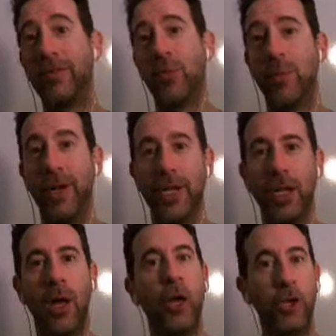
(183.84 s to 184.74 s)
times more
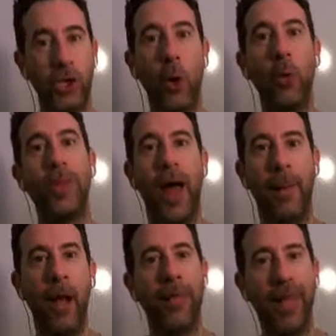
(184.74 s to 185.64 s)
money, show
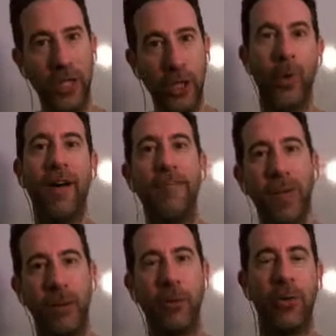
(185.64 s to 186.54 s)
them that you have
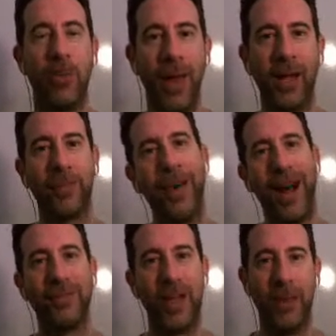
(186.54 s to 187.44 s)
been able to make
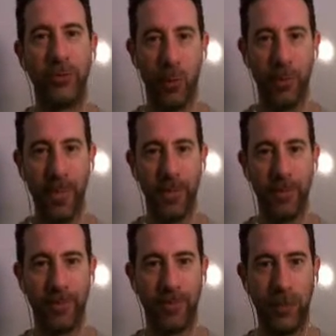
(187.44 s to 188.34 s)
5 times more money,
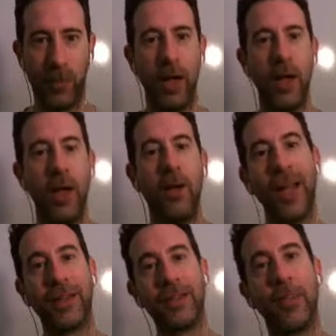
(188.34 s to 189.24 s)
okay?
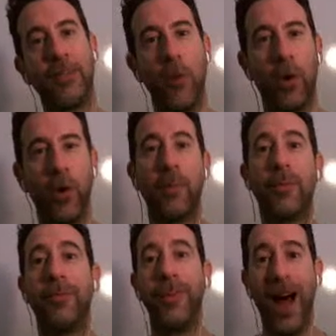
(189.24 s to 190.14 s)
That's number 4.
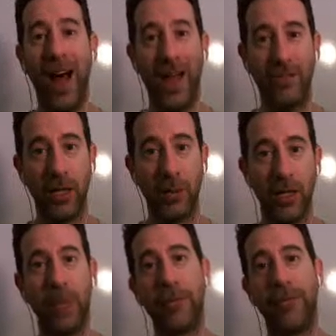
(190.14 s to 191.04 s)

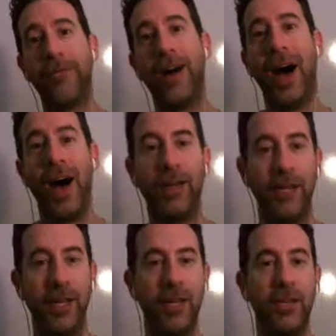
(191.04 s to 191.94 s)
Element number 5
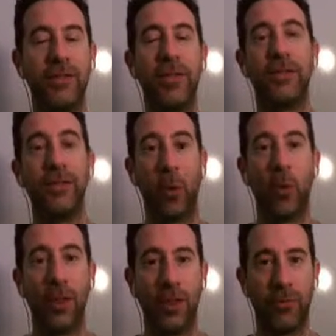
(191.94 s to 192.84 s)
is the
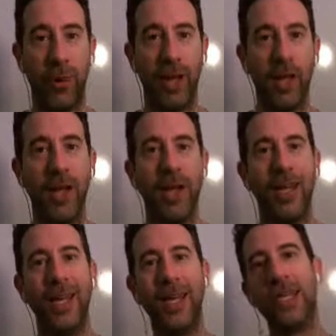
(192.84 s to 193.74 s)
story thread.
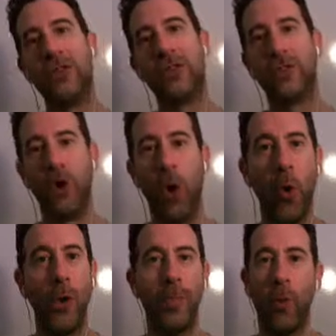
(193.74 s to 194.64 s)
It is
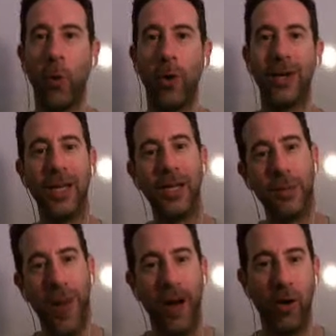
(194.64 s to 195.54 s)
so important, it is
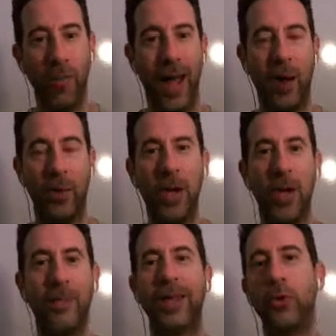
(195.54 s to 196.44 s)
paramount
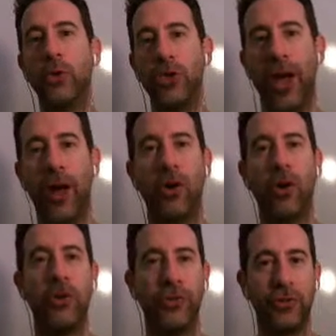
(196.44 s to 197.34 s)
that you
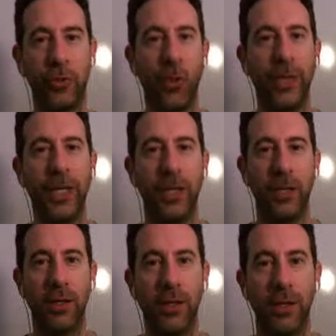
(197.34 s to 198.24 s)
share a story